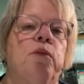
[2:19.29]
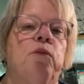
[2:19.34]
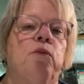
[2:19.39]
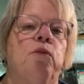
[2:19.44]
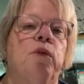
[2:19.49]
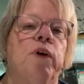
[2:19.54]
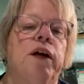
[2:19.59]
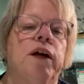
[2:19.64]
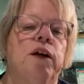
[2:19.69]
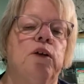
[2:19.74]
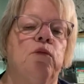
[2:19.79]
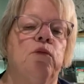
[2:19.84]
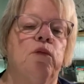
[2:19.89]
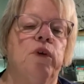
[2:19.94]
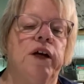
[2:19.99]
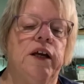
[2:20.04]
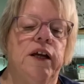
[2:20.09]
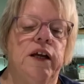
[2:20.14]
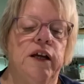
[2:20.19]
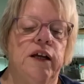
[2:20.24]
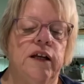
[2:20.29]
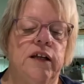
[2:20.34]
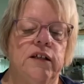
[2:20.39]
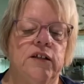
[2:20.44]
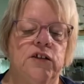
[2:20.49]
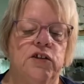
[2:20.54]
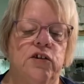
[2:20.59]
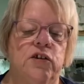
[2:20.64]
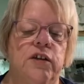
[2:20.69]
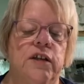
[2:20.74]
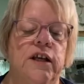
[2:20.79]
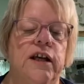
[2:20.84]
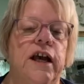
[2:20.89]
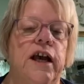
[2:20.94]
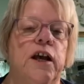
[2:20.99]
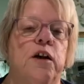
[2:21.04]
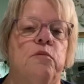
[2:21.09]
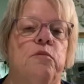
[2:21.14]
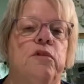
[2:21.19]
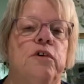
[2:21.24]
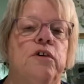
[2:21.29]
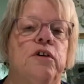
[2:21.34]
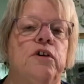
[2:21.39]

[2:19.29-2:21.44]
when we turn the camera.